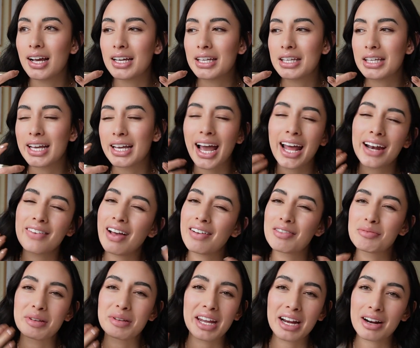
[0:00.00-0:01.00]
You kind of have
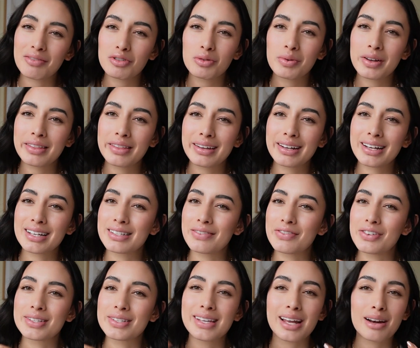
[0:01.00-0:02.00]
to be careful with it because if
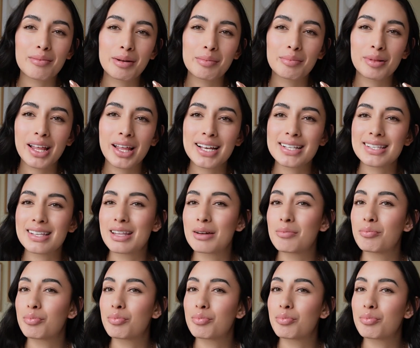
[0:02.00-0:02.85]
you set them in place and then